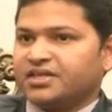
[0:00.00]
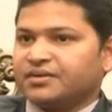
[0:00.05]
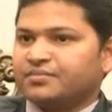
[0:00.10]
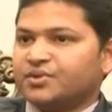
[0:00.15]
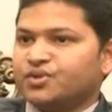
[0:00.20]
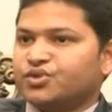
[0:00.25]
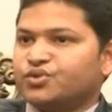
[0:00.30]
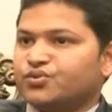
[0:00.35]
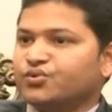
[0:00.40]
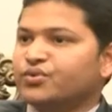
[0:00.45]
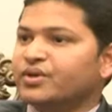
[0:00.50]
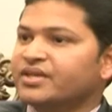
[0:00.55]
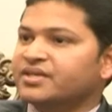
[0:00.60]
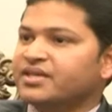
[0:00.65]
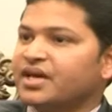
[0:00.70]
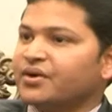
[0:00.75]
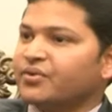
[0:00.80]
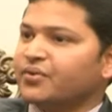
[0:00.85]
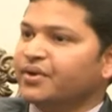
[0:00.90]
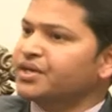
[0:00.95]
of students
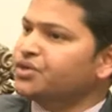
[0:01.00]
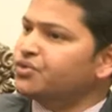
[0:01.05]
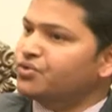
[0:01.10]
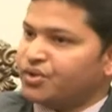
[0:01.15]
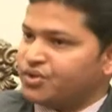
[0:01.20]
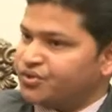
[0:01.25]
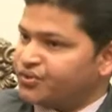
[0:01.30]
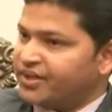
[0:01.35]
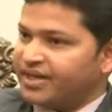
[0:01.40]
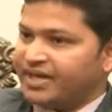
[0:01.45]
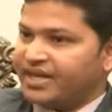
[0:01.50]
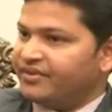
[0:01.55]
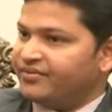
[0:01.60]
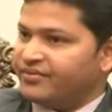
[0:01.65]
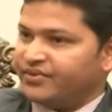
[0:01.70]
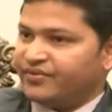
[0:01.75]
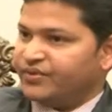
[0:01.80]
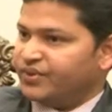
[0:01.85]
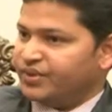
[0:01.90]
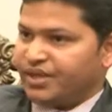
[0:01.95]
are going to Australia
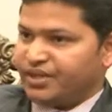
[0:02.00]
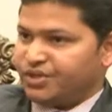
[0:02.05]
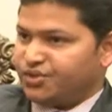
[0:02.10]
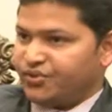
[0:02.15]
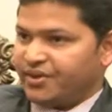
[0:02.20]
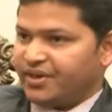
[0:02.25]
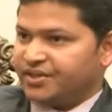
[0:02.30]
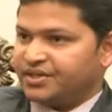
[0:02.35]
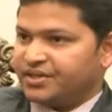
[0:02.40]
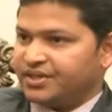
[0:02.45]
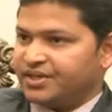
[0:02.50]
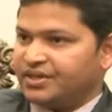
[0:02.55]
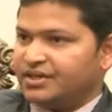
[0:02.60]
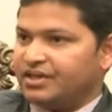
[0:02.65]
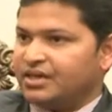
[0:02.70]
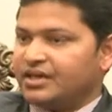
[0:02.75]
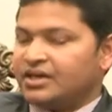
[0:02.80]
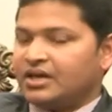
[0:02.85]
for the education,